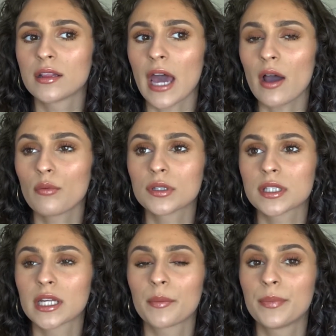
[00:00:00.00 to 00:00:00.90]
that was
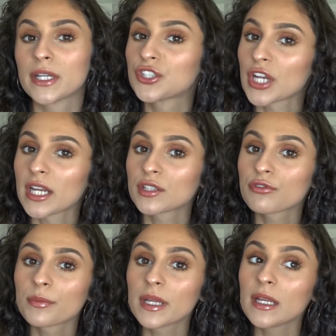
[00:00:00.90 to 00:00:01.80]
like a big change
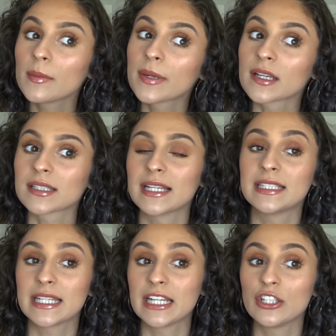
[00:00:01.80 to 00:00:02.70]
for me because I
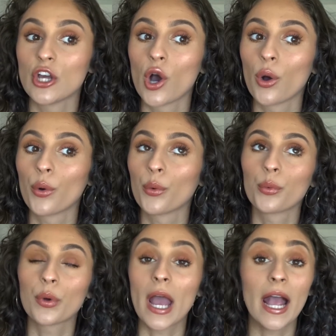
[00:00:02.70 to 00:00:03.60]
didn't
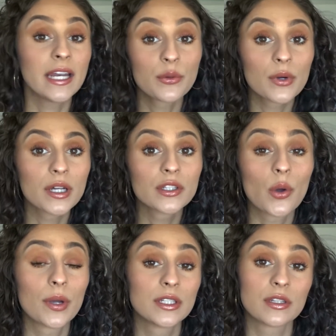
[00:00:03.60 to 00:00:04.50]
know anyone
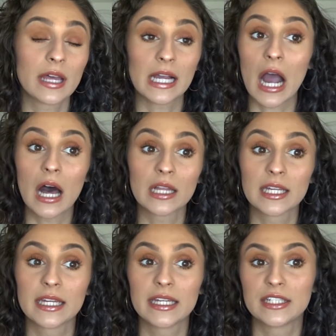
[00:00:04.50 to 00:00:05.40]
going to that
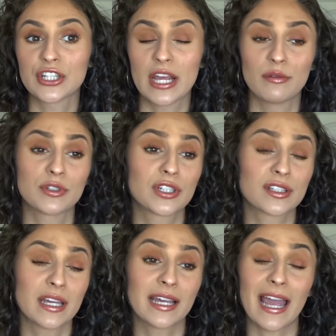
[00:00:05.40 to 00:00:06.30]
college, and it was
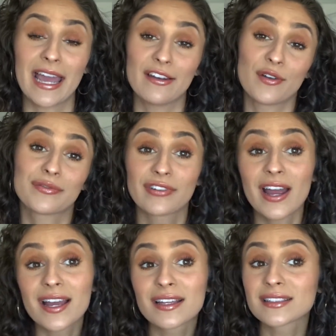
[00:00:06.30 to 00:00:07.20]
just like I had no
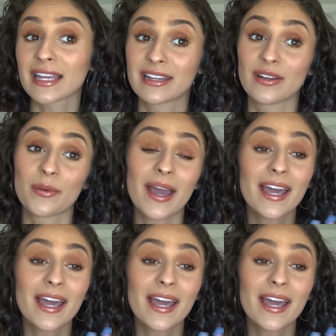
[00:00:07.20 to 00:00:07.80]
friends, I didn't know